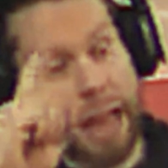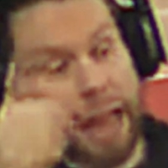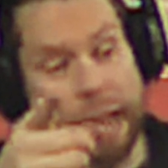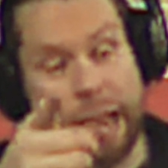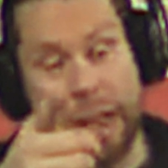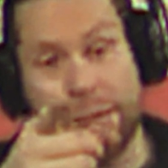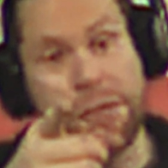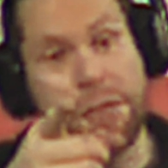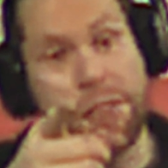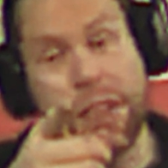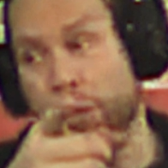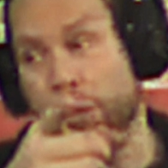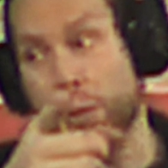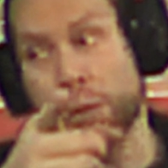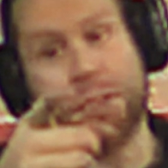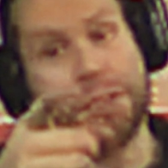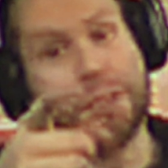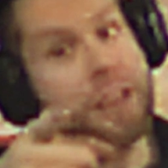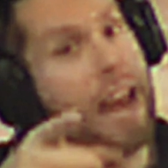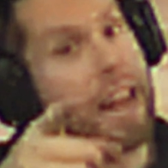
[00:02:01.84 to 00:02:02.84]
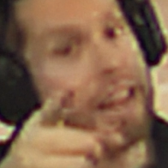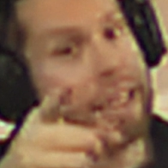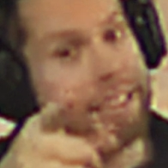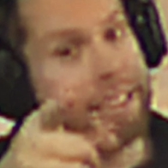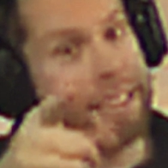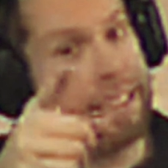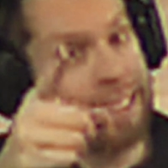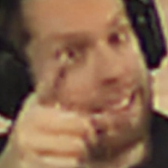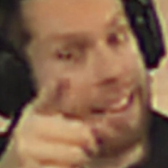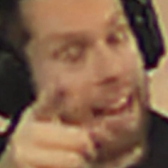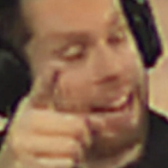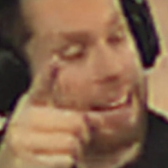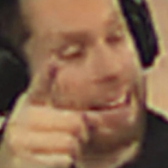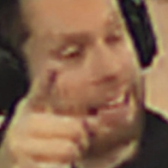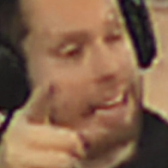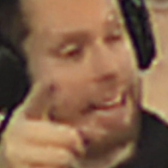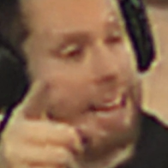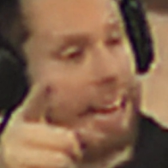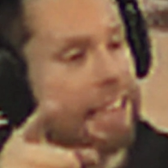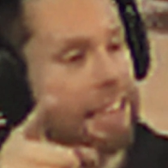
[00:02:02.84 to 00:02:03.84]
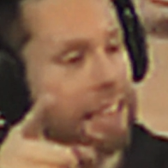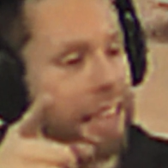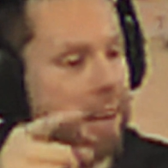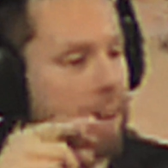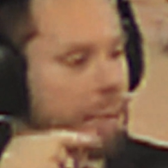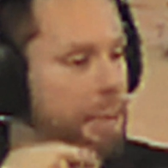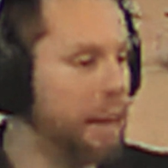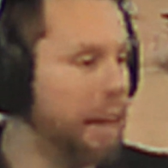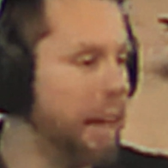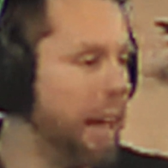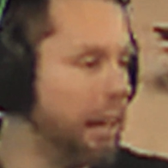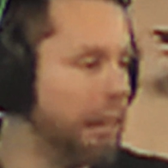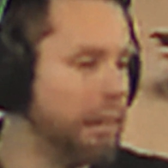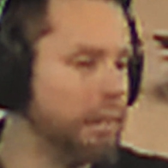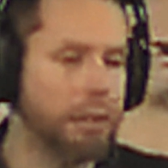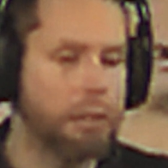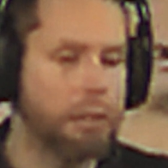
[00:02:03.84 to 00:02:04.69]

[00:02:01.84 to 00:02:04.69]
If this was 1998, that'd have been a hell of a